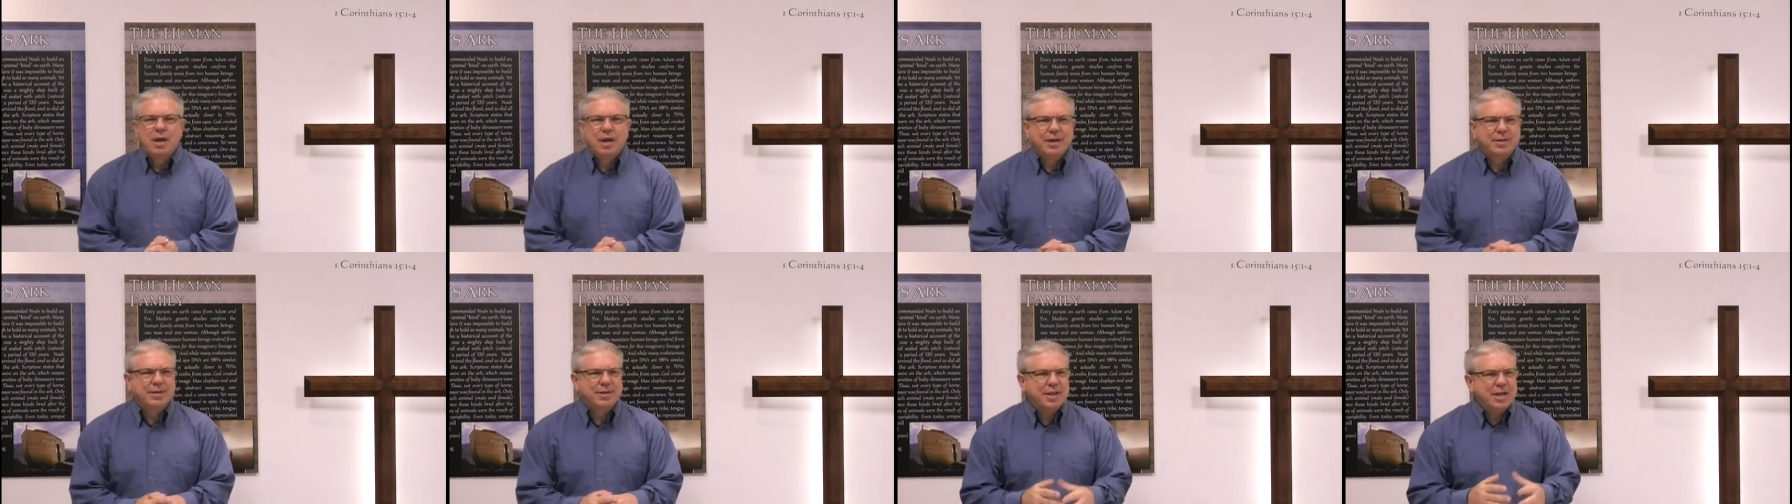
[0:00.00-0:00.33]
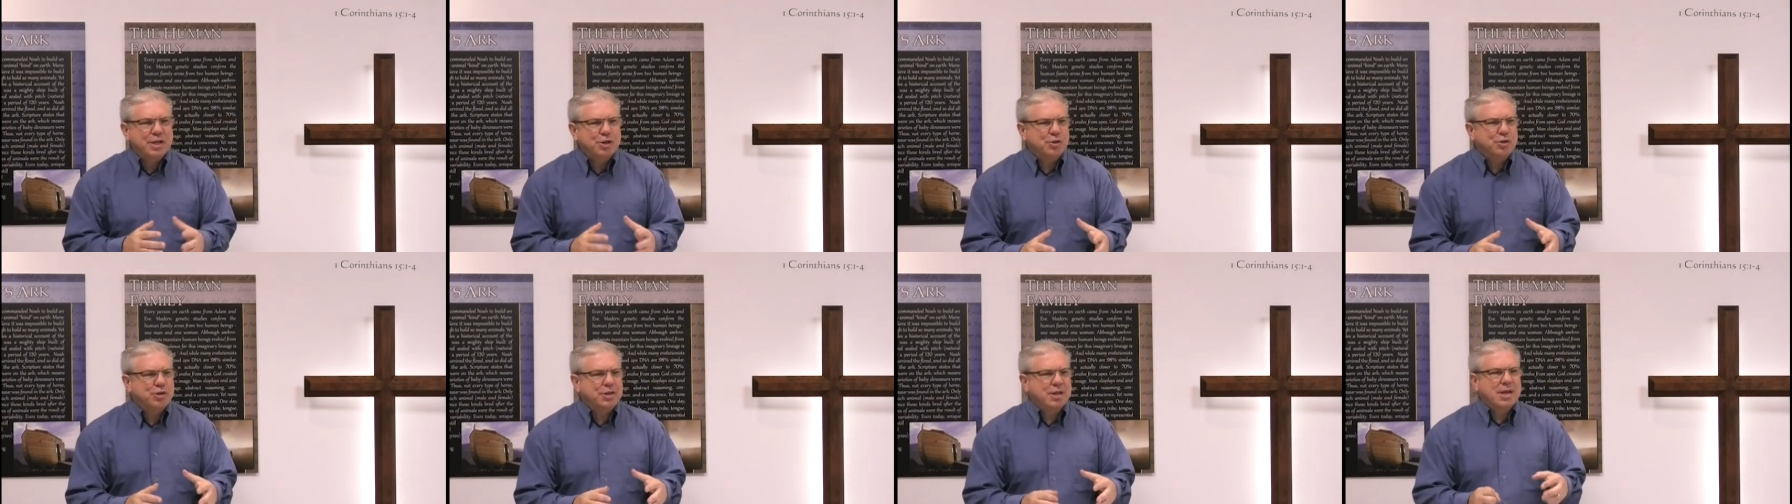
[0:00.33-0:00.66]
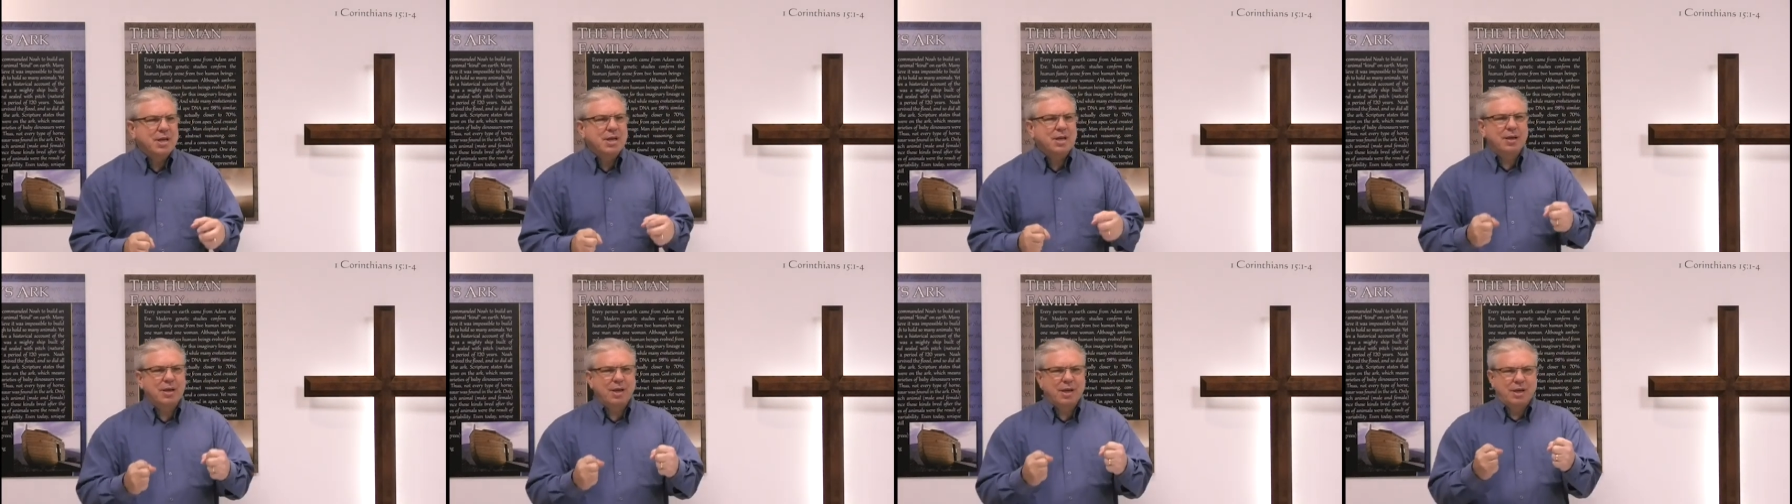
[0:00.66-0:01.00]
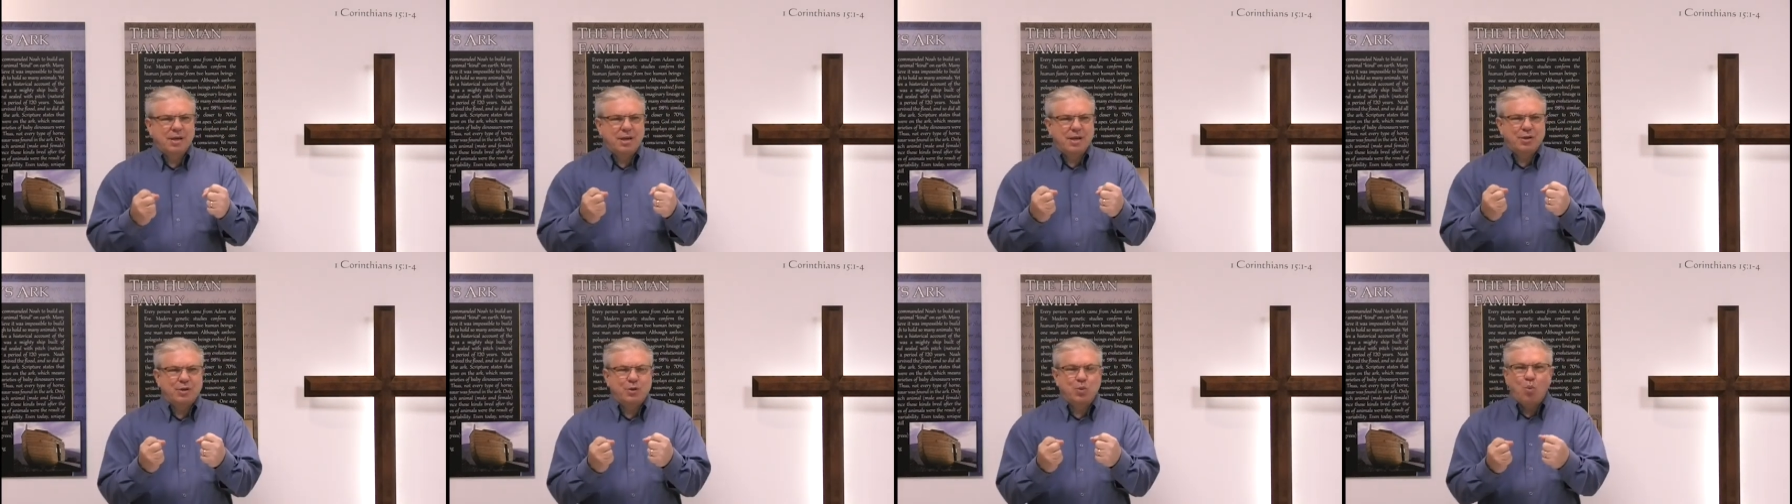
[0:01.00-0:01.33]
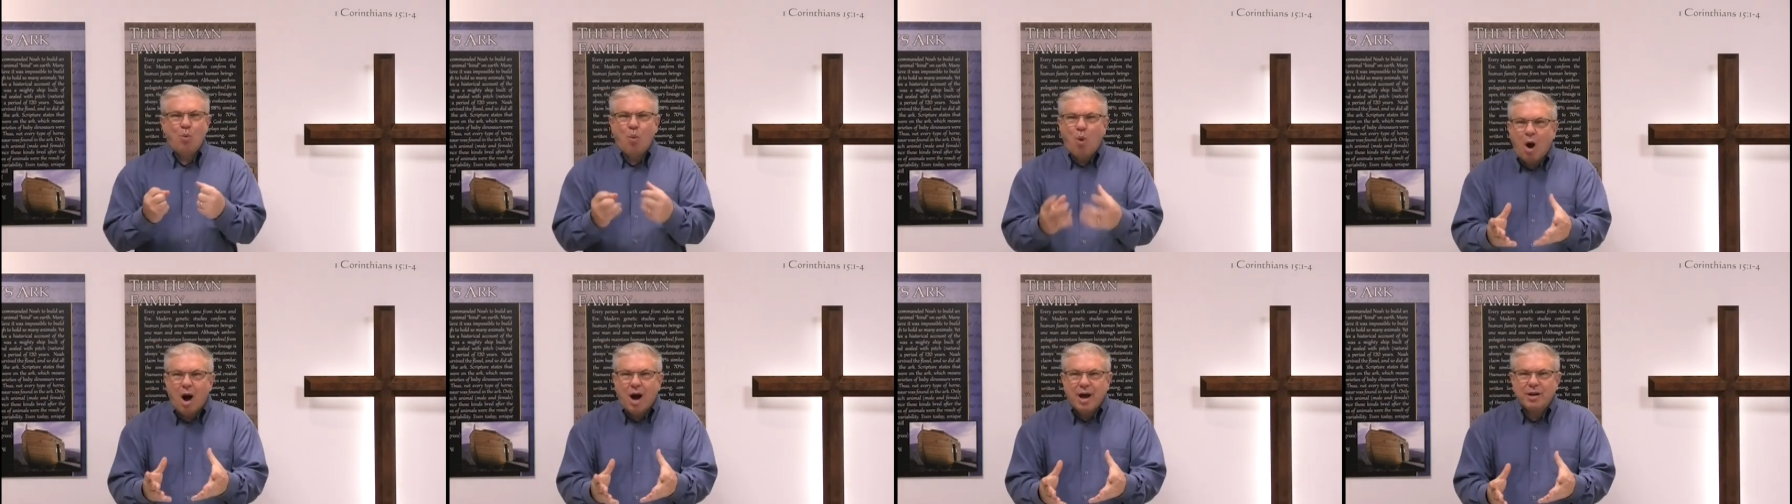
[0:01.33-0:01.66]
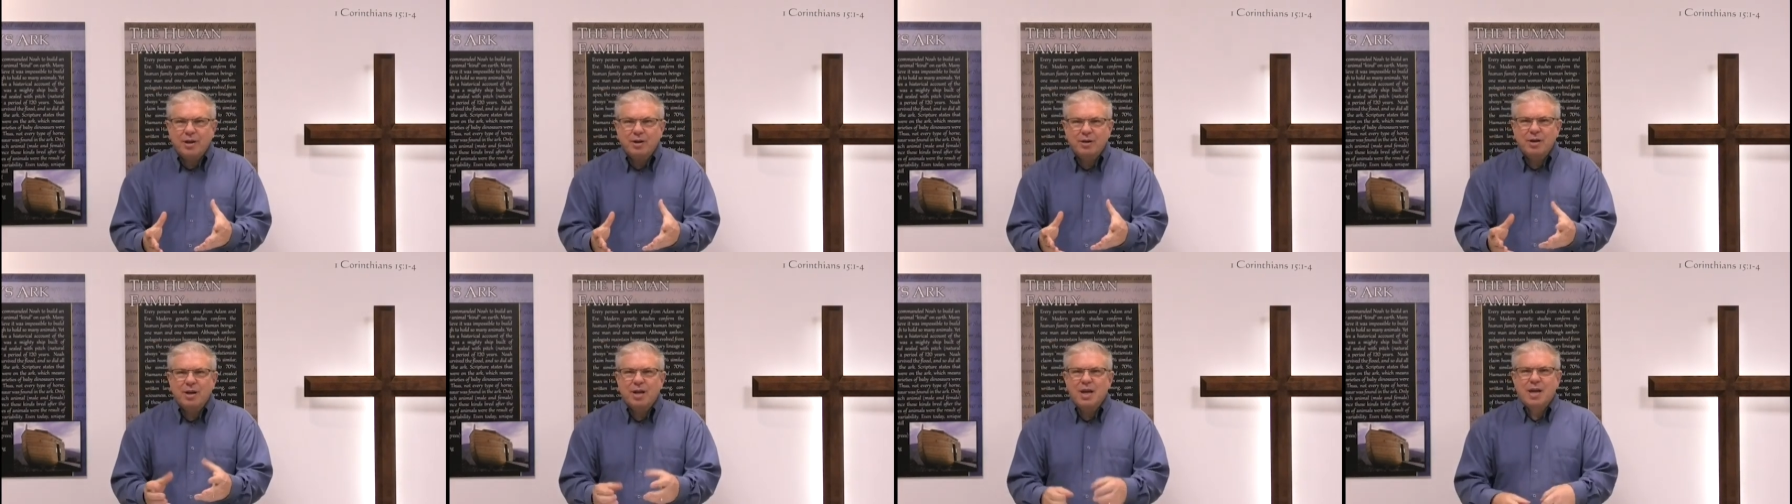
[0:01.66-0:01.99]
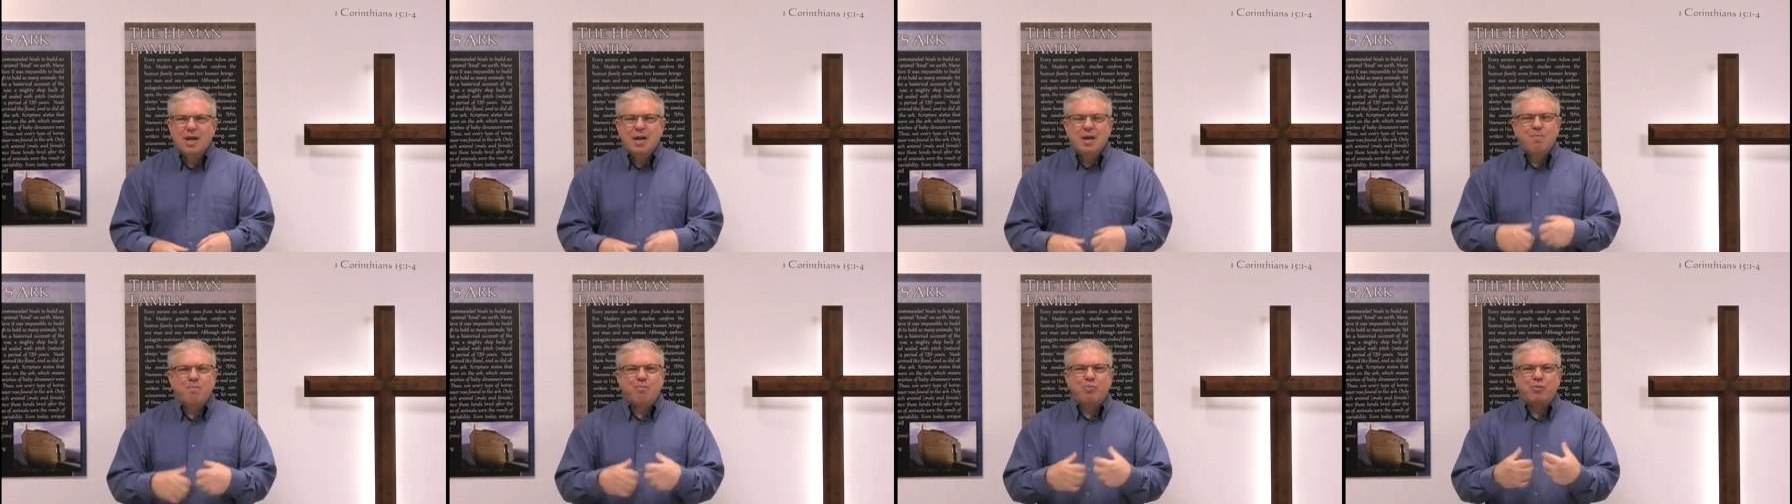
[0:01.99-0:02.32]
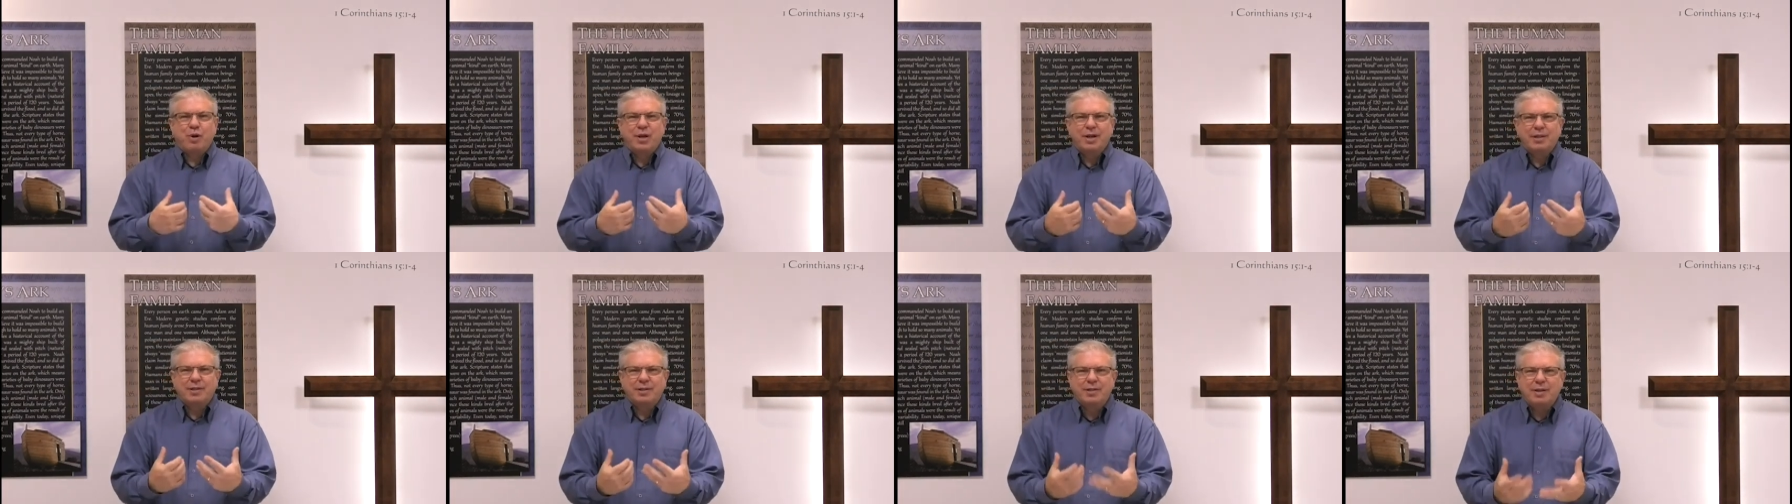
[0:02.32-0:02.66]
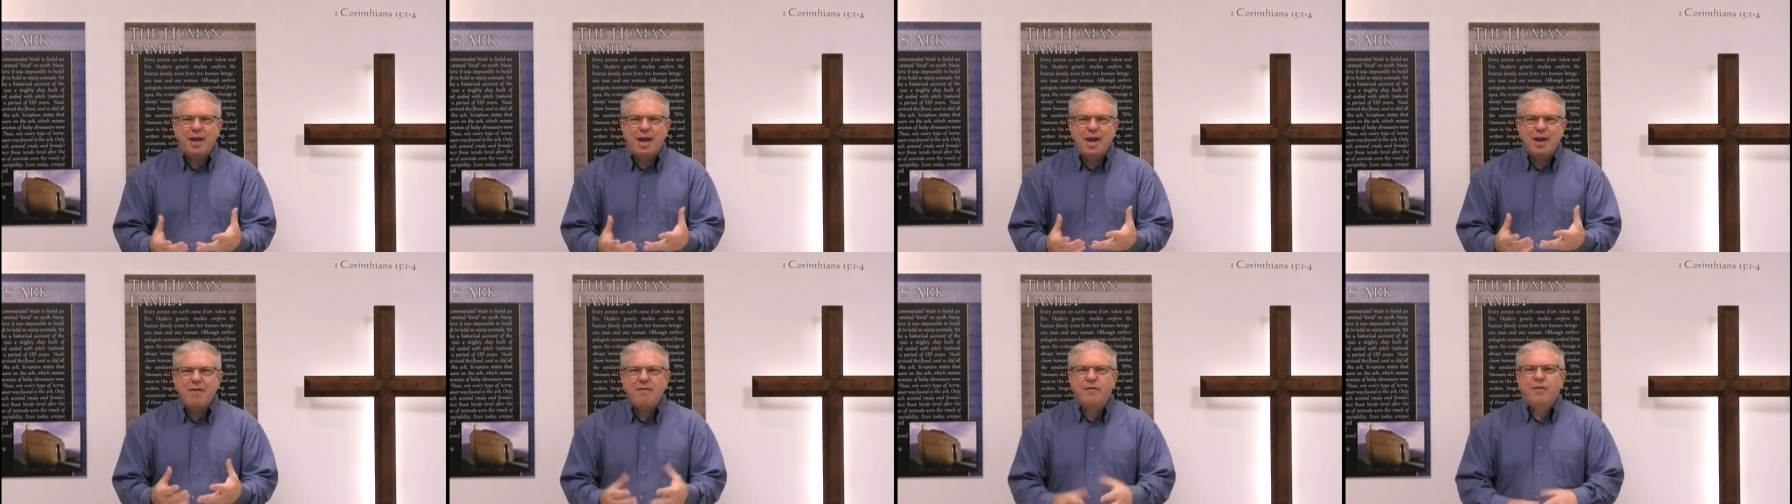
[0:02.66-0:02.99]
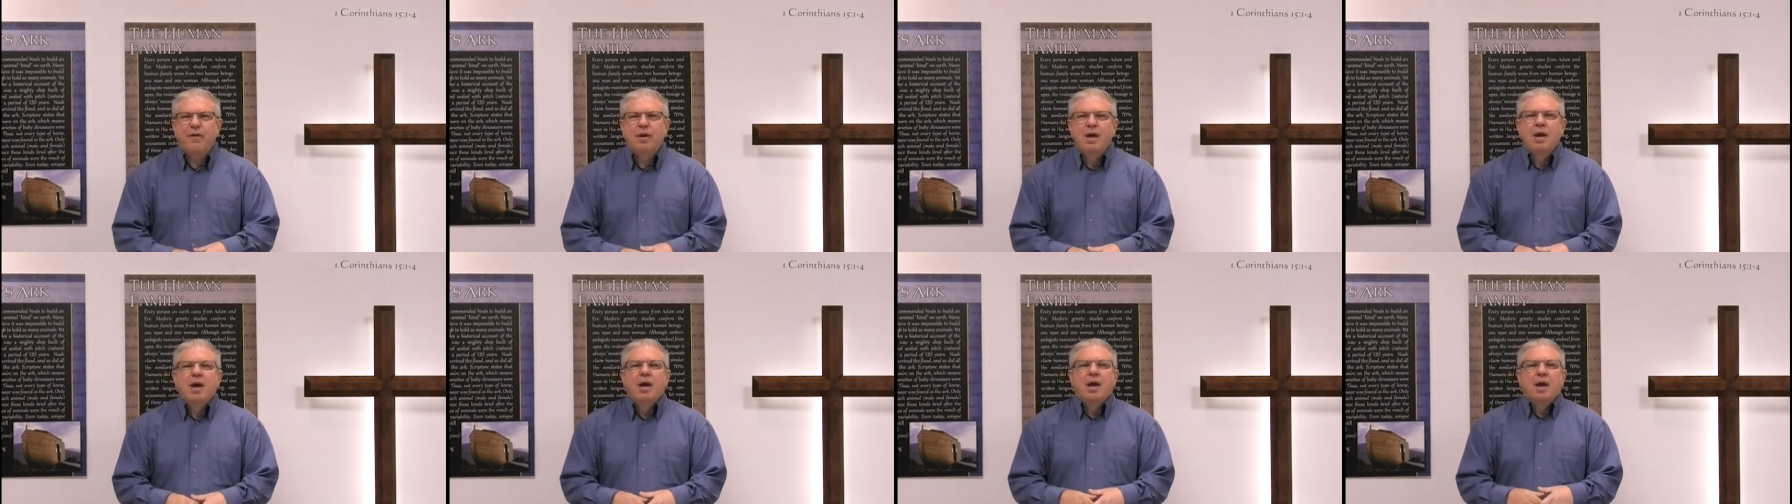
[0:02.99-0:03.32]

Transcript: It's interesting. It is water. It brings life.